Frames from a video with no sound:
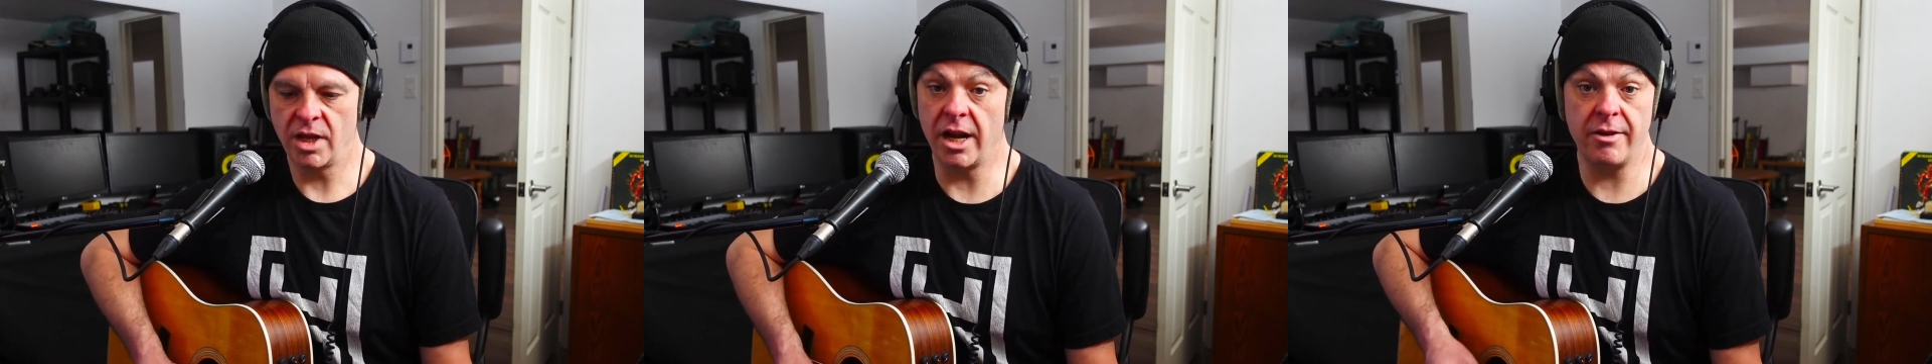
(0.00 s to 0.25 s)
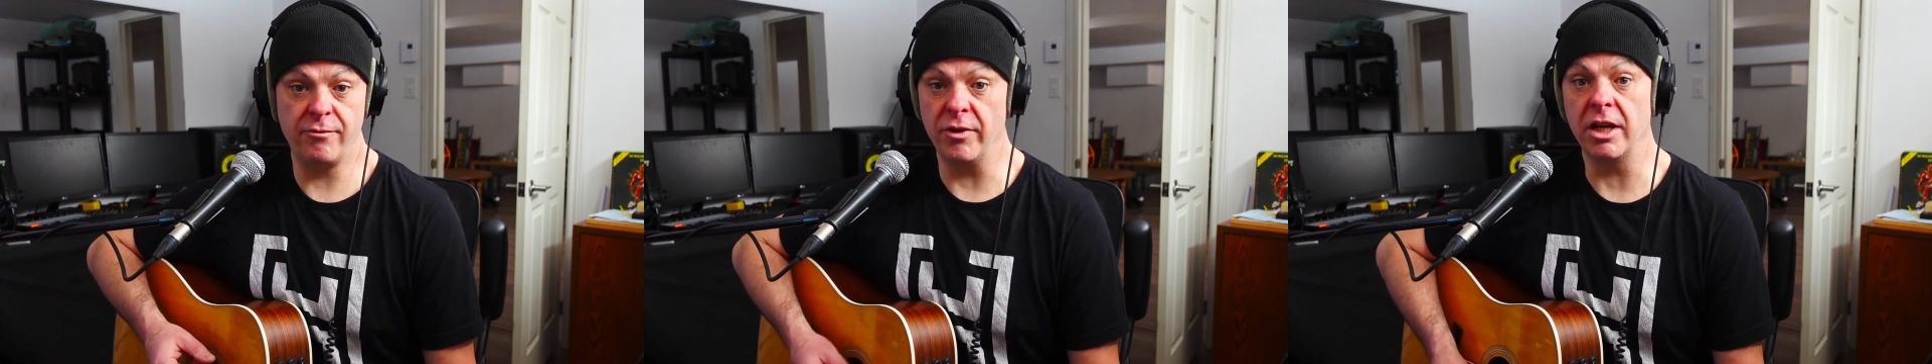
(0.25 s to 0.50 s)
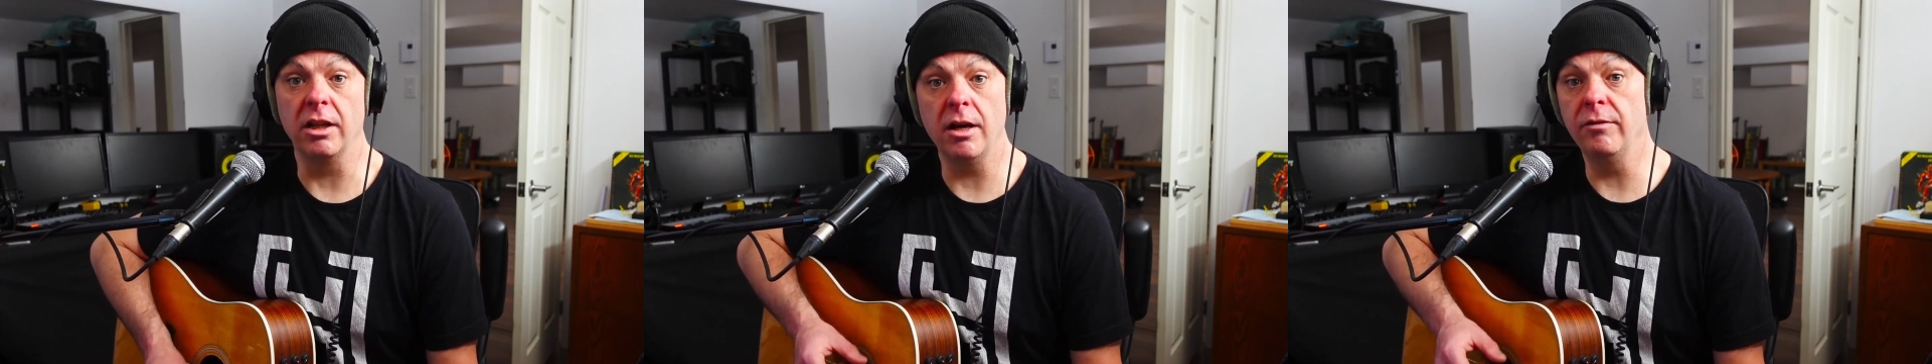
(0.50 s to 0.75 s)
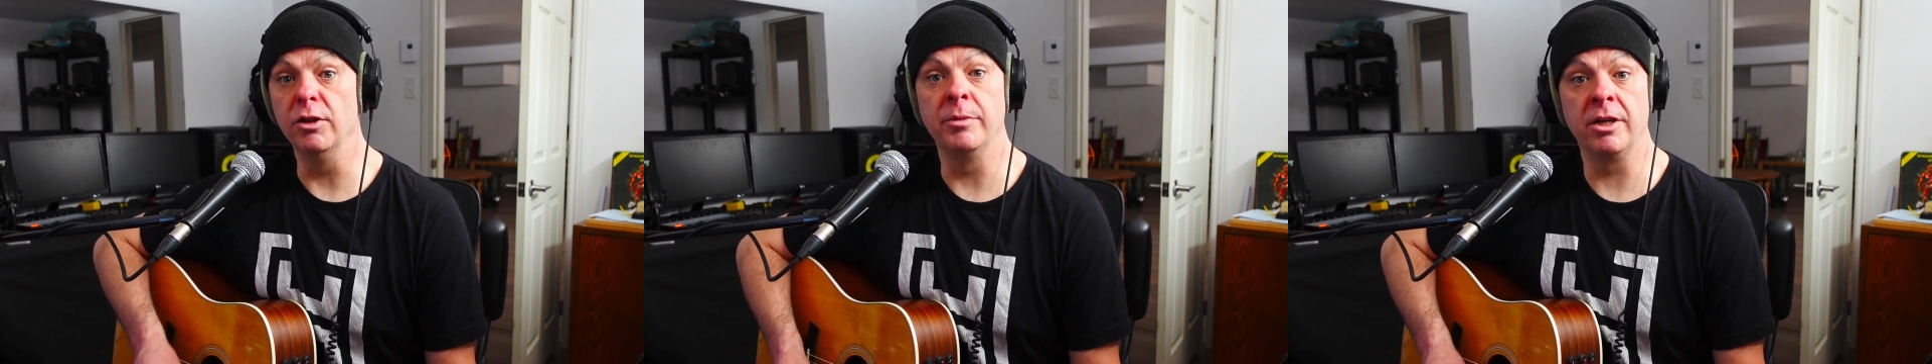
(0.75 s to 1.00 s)
And I freaking
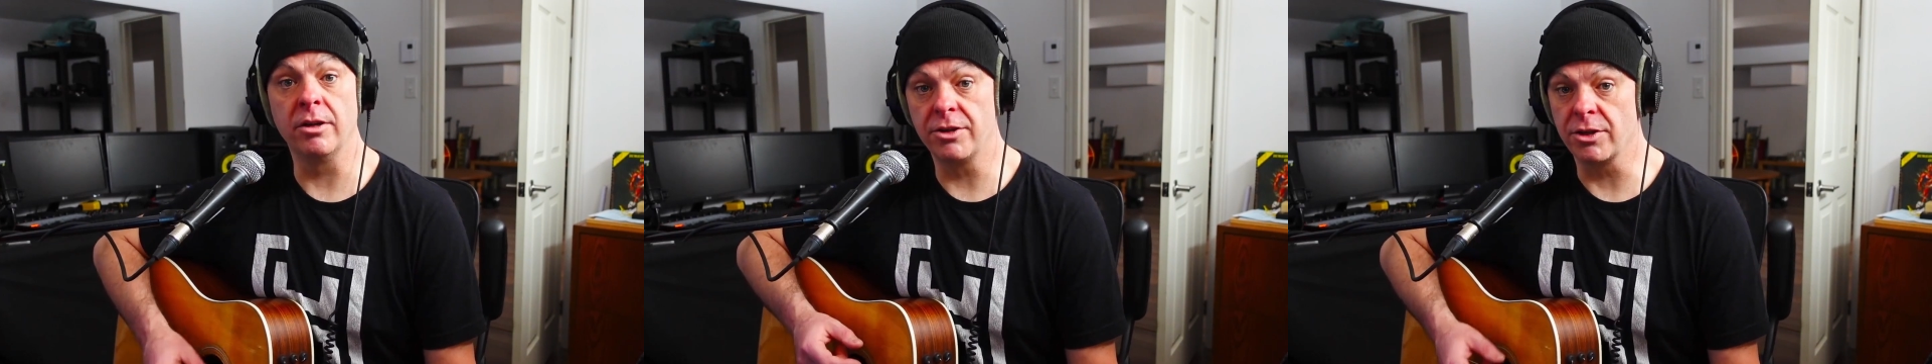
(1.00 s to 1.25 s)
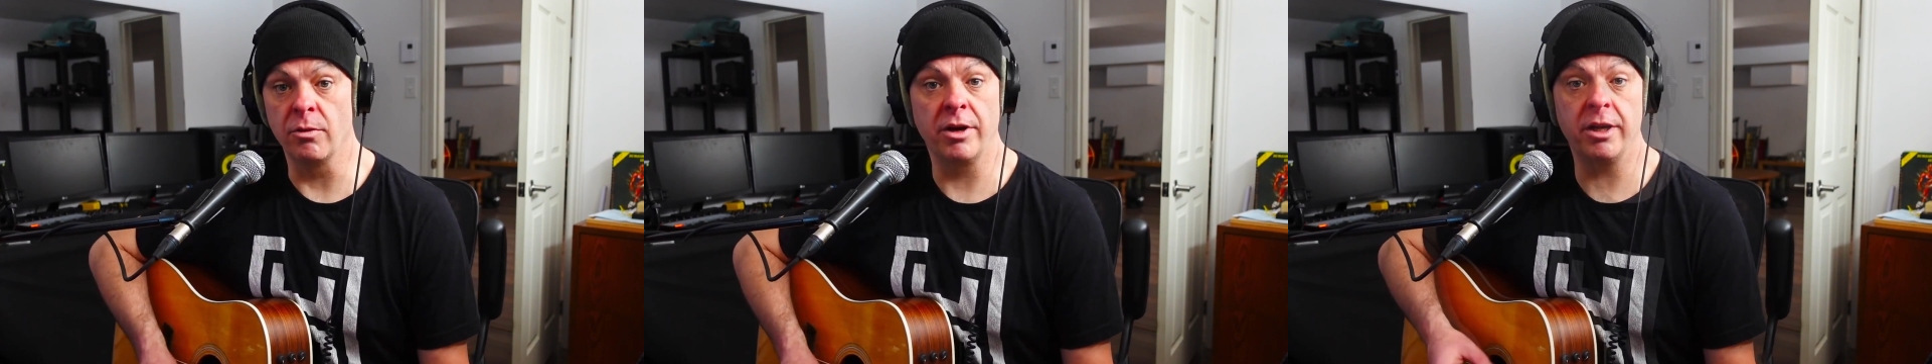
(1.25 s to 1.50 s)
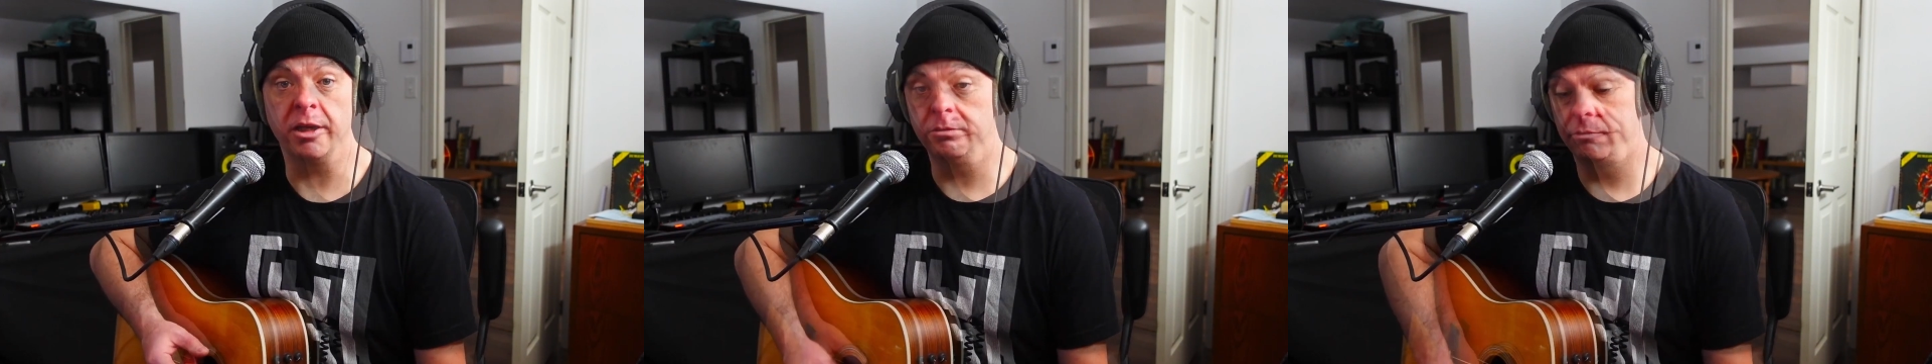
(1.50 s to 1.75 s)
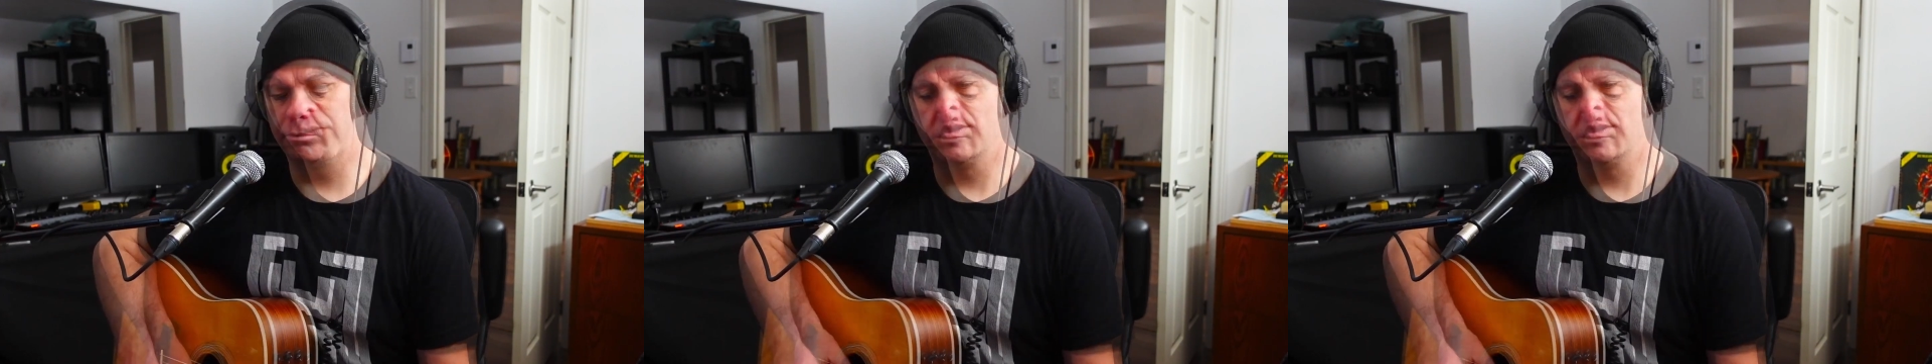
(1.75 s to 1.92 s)
love Lumineers, so why